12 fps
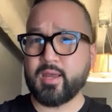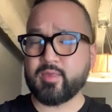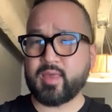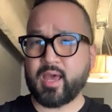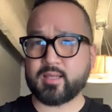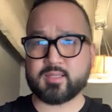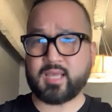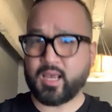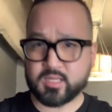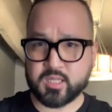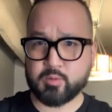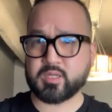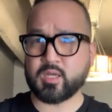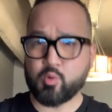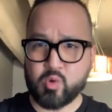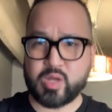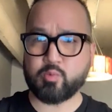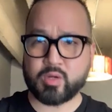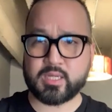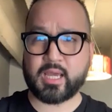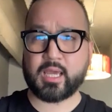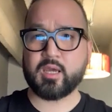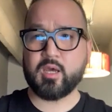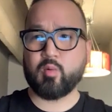that Tesla was going to win one day